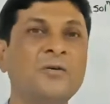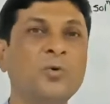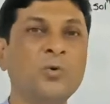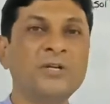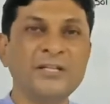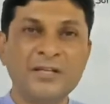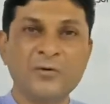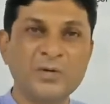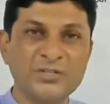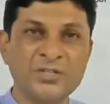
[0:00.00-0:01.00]
only the
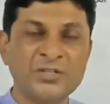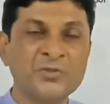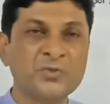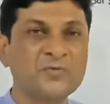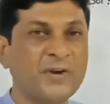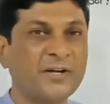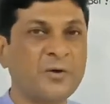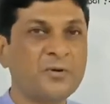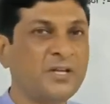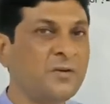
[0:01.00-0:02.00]
question is to find
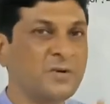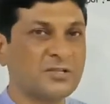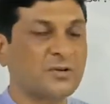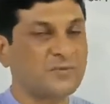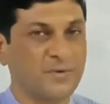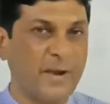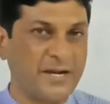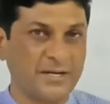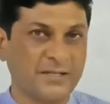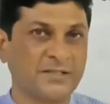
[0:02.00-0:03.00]
out inverse of a
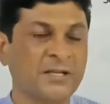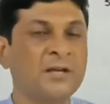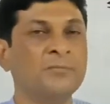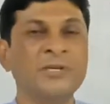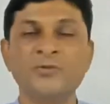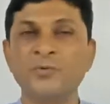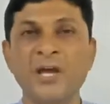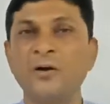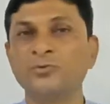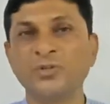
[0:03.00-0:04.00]
matrix. Means we
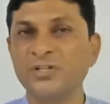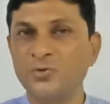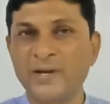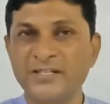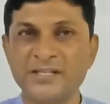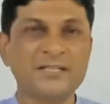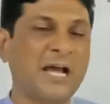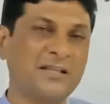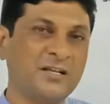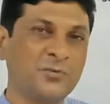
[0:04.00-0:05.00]
have 3 choices.
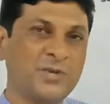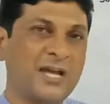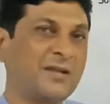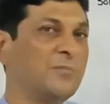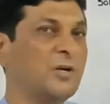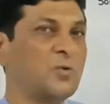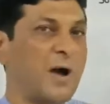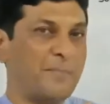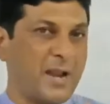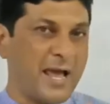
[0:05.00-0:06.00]
Either we are able to
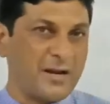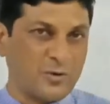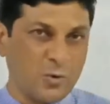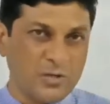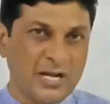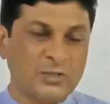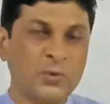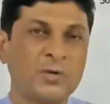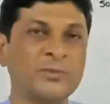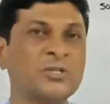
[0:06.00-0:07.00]
apply row
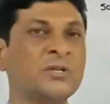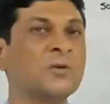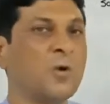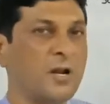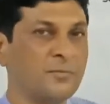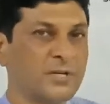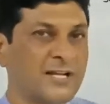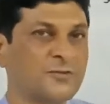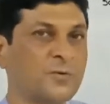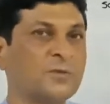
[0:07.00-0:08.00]
transformation, column
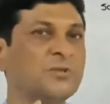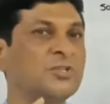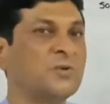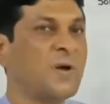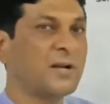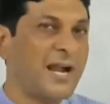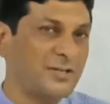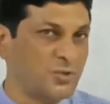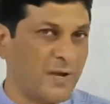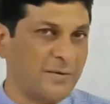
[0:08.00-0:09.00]
transformation, or
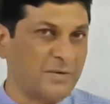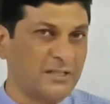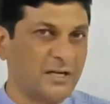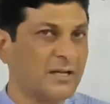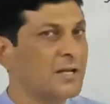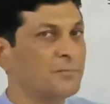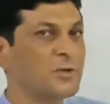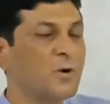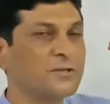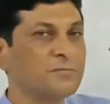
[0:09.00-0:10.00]
adjoint method.
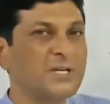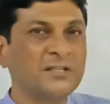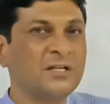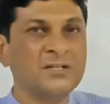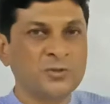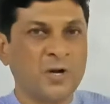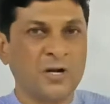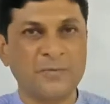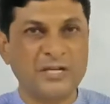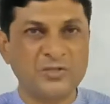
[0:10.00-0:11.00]
Because method is
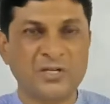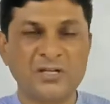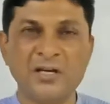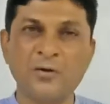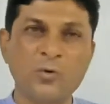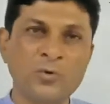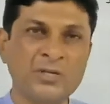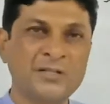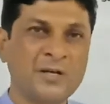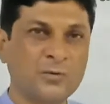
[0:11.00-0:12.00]
not mentioned here,
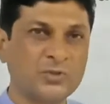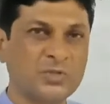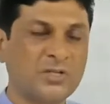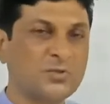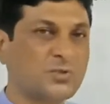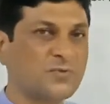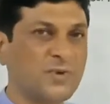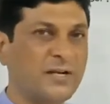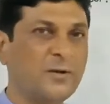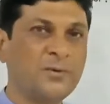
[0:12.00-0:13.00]
only the question is to
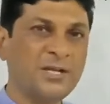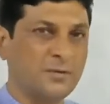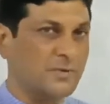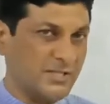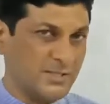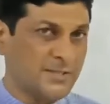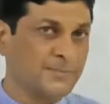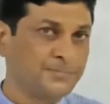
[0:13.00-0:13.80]
find out inverse.